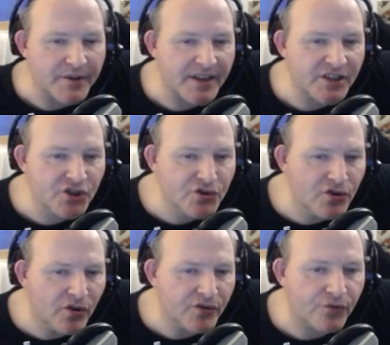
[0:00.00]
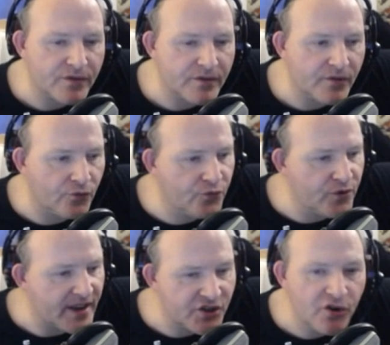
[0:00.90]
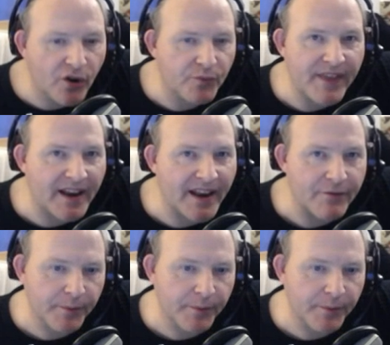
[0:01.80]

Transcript: it's not at that level,